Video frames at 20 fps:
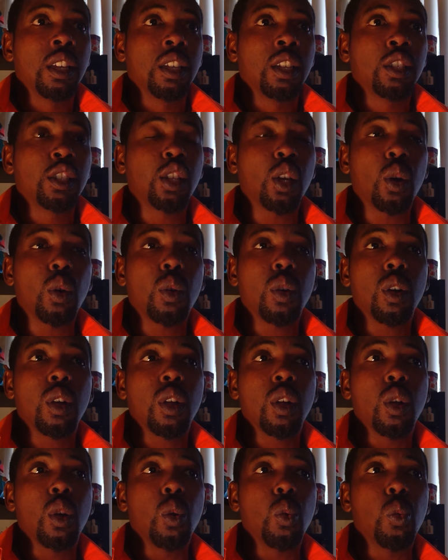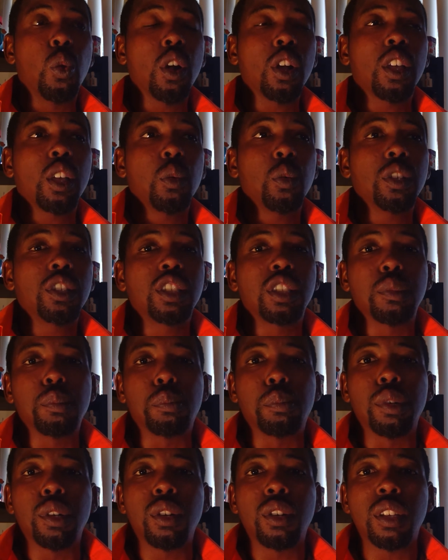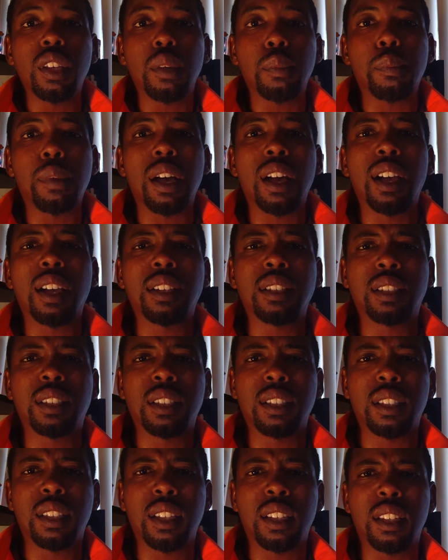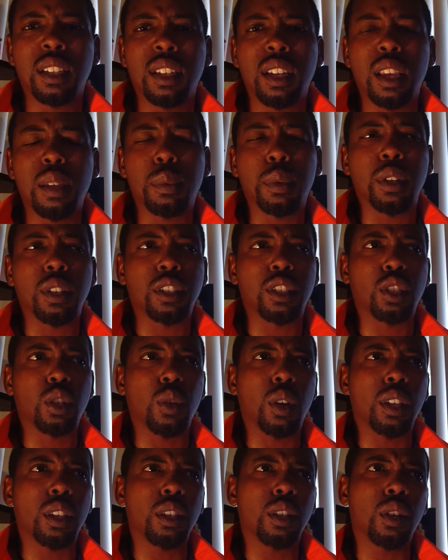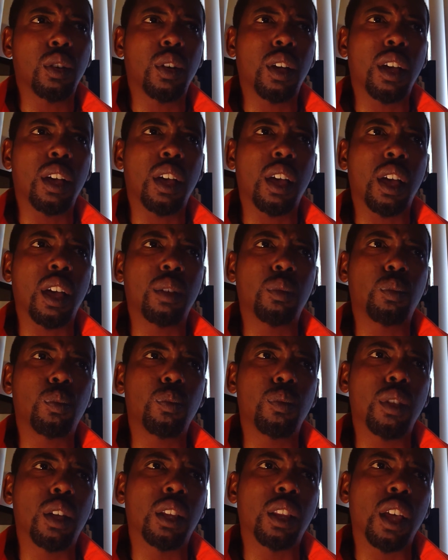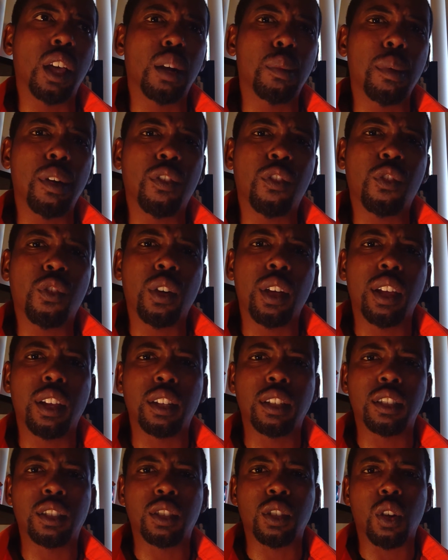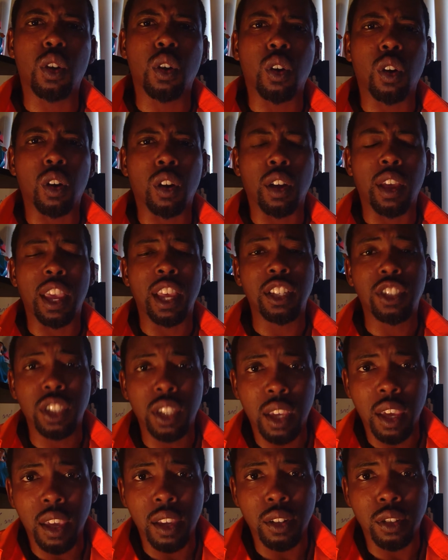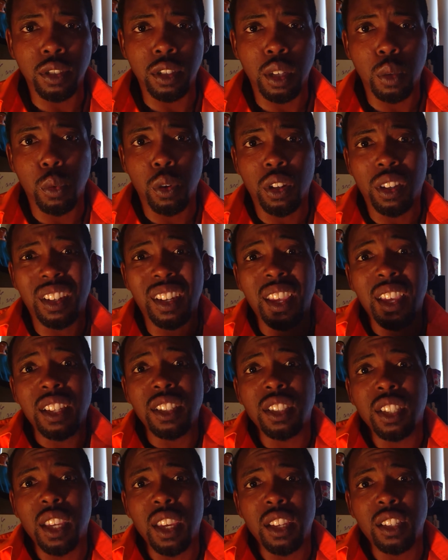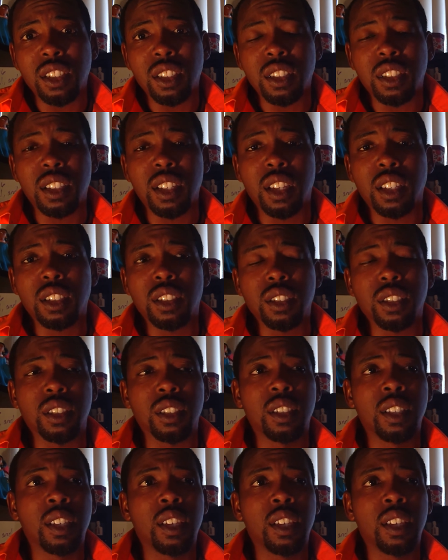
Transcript: So working with some brilliant minds in the neighborhood. So I a lot of my friends are educators. They work in the education sector.